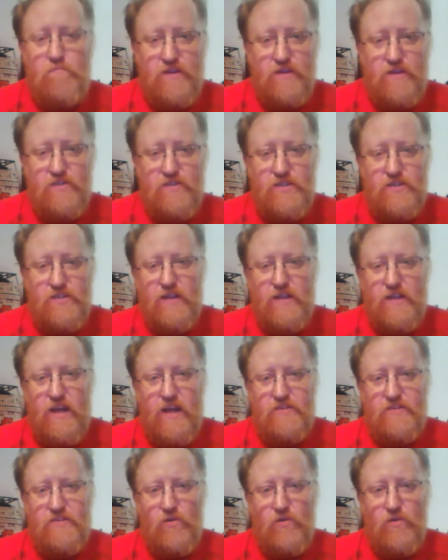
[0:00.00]
Benji
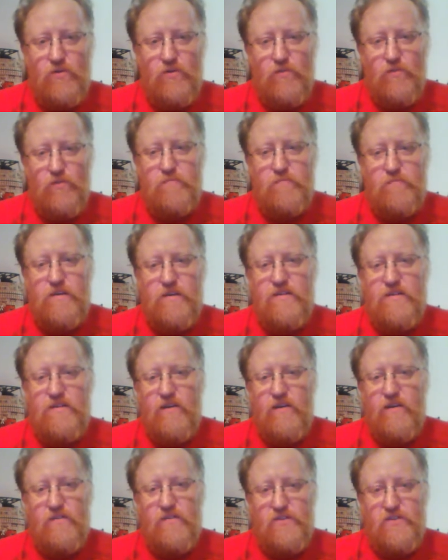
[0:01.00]
and his owner would be
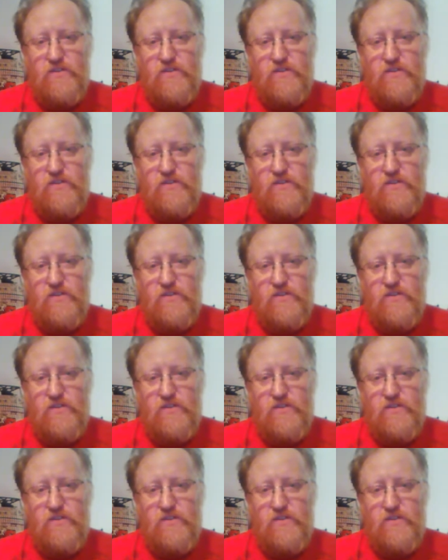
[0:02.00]
there.